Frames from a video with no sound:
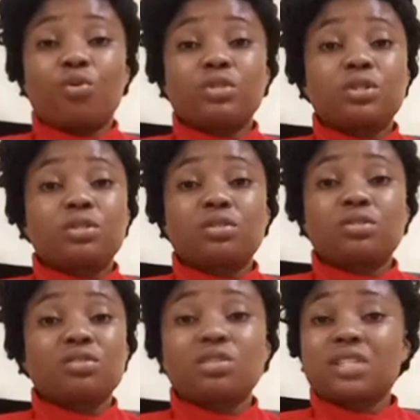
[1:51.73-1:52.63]

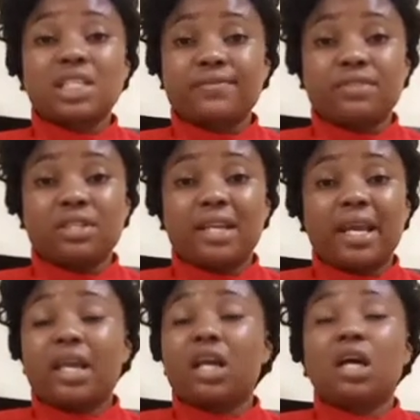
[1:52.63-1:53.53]
successfully.
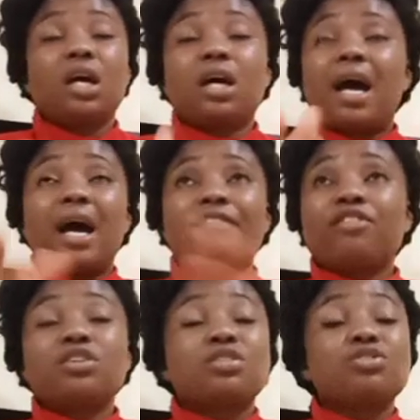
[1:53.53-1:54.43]
Like, I've
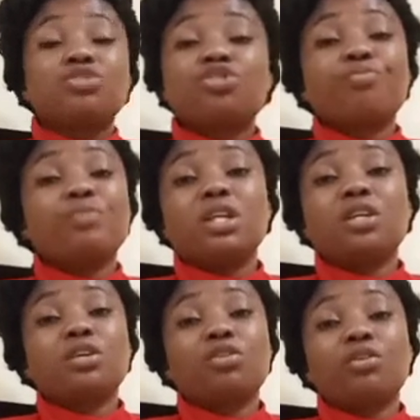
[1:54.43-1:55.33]
gotten so many
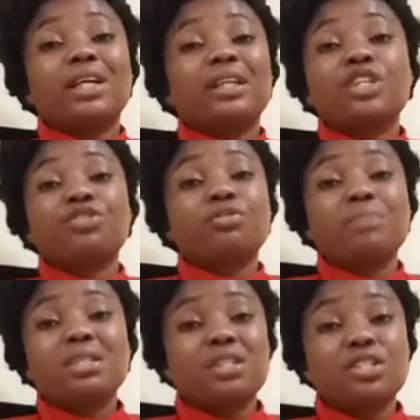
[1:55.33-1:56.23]
congratulatory
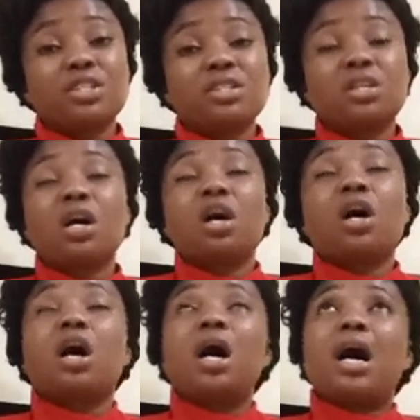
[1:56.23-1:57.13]
messages,
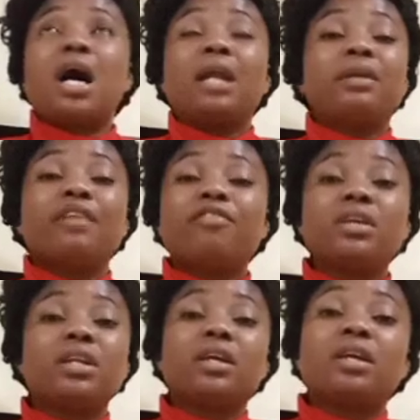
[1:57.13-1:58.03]
and
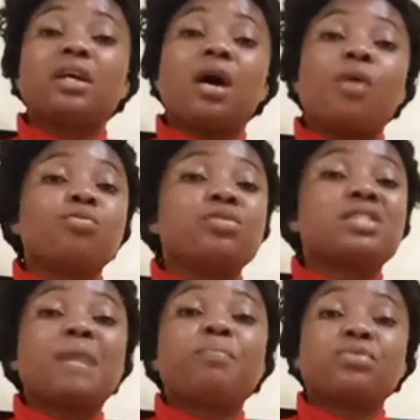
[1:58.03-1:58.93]
definitely I will
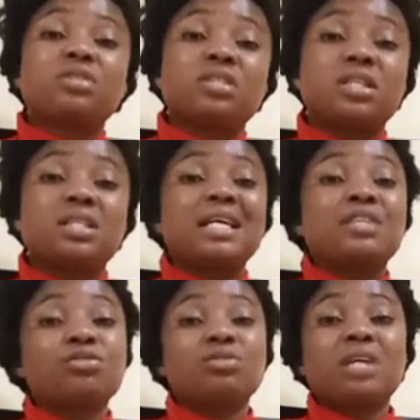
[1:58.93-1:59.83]
start posting it
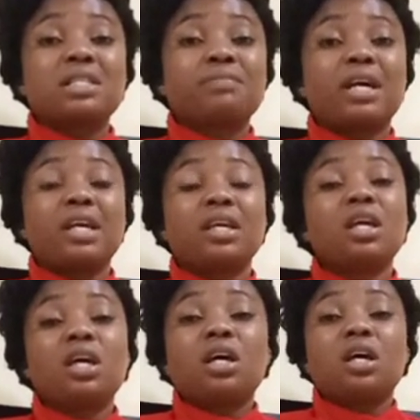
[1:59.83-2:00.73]
as soon as my
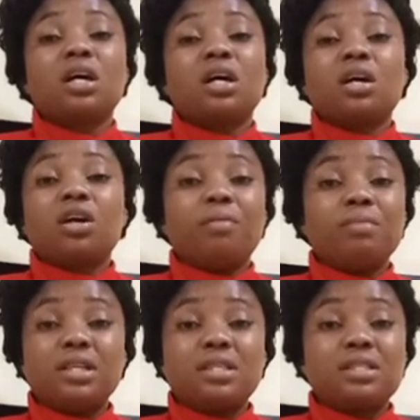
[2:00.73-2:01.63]

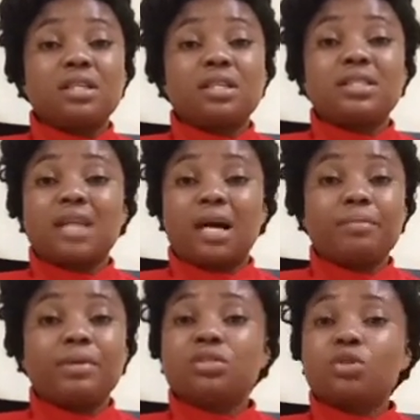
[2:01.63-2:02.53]
community tab is